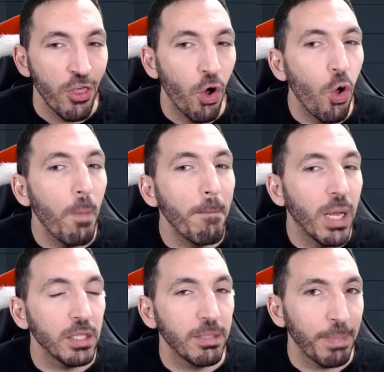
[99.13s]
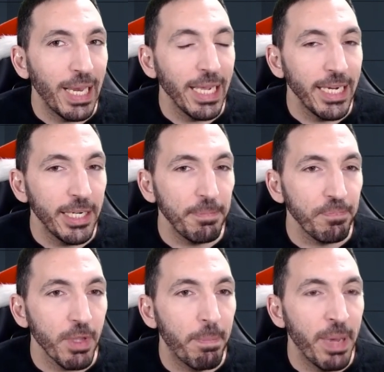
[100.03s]
The whole multiplier
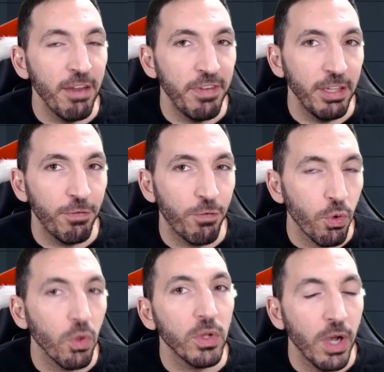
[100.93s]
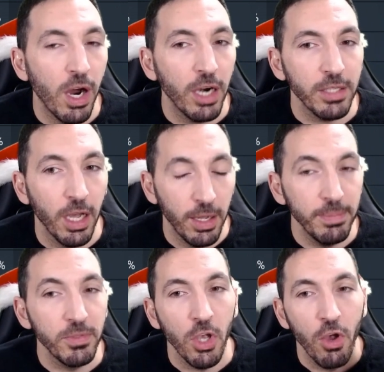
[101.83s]
benefit for Royal Guard
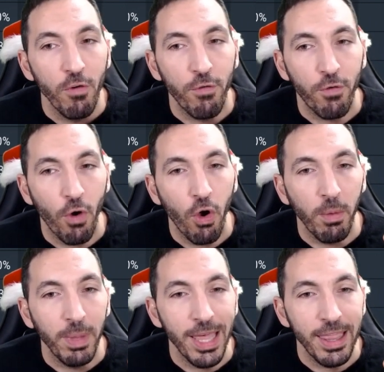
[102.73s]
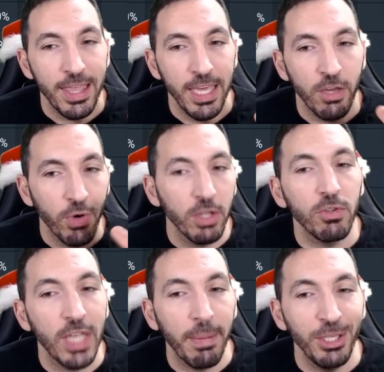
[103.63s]
comes from the
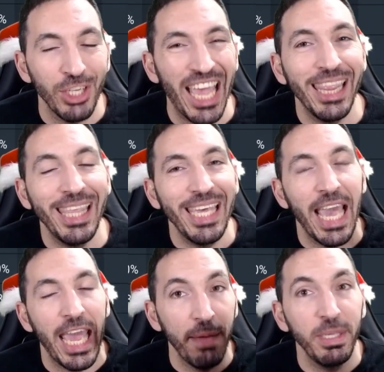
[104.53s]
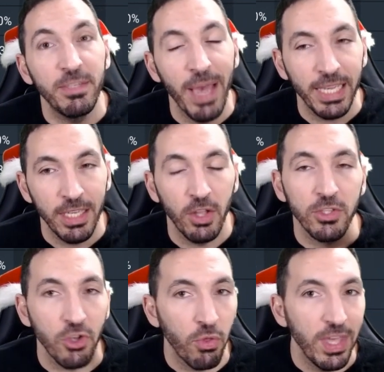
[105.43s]
critical damage and the enemy's max
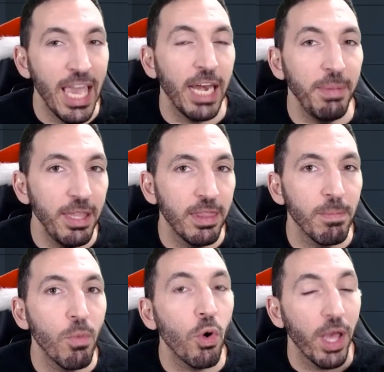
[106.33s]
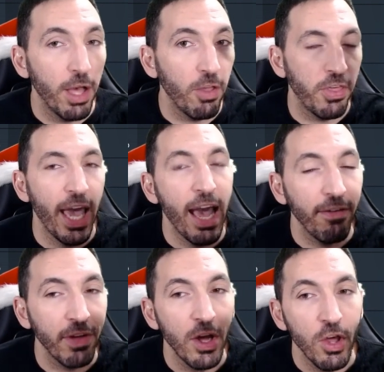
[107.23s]
health. So the enemy, the more health they
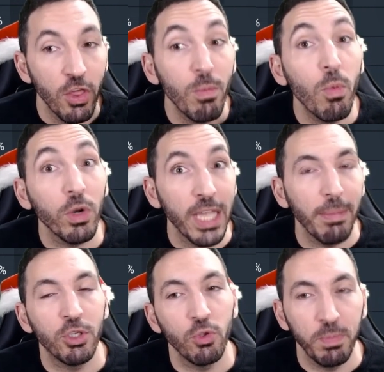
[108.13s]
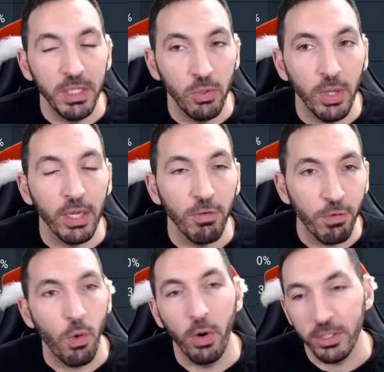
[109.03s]
have, the more damage you'll be doing,
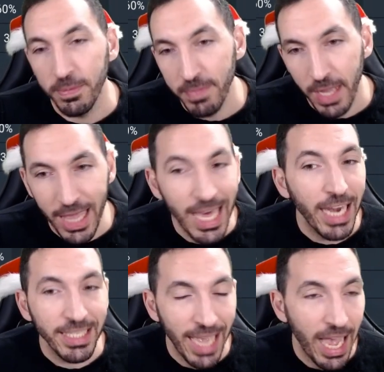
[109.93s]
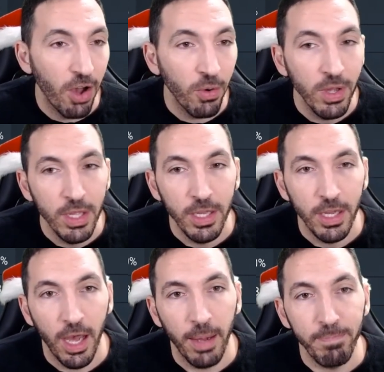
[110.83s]
of course. And that is how
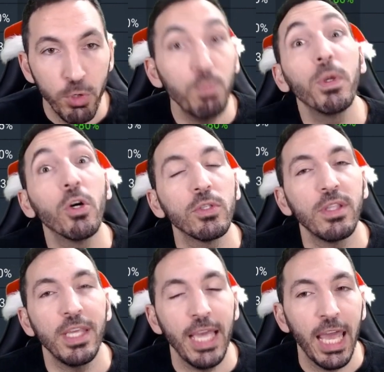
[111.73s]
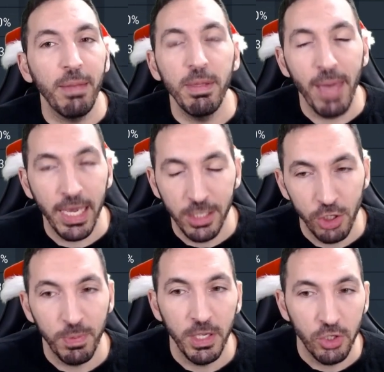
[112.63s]
um, you build the enemy max
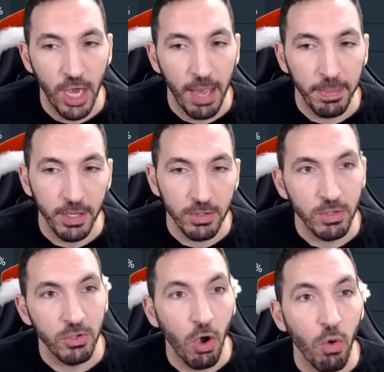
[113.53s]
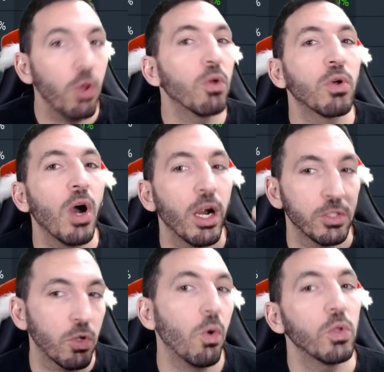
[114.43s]
H P champions. So Royal
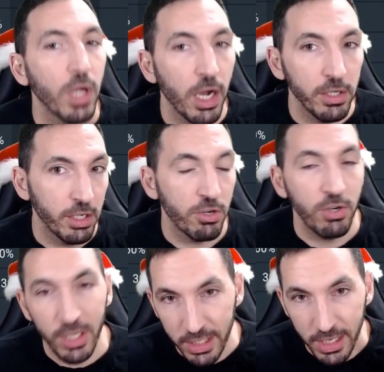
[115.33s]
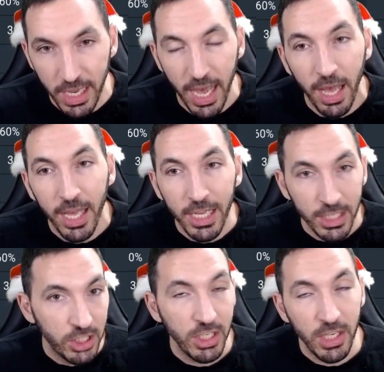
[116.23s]
Guard, Coldheart, Acrizia,
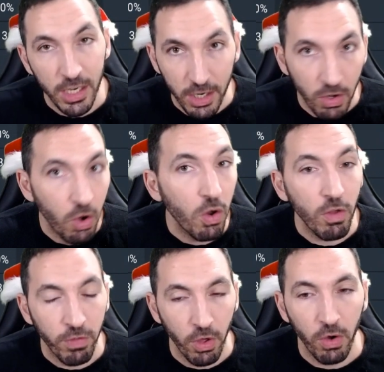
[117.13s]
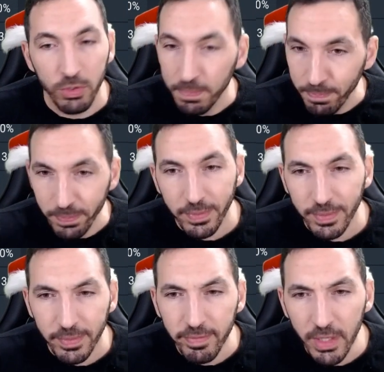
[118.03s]
Seer, all of those.
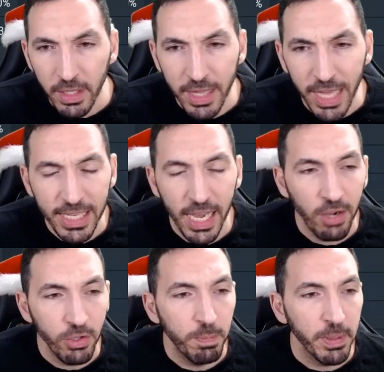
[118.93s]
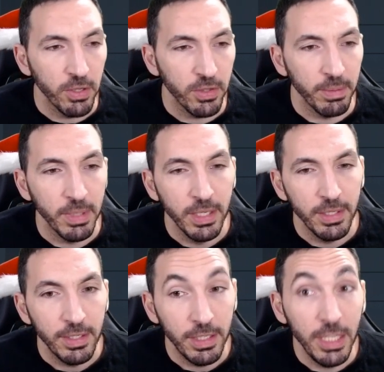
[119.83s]
That's how you build them.
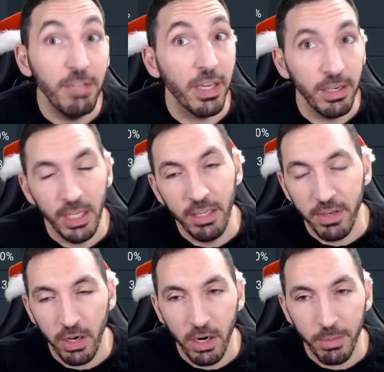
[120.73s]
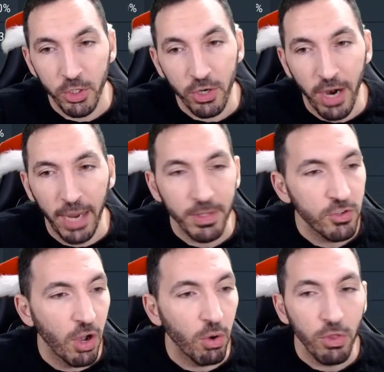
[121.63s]
Even even Armiger, all right?
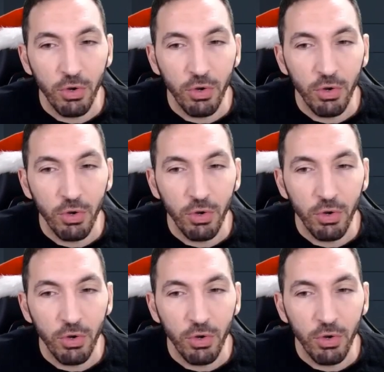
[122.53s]
So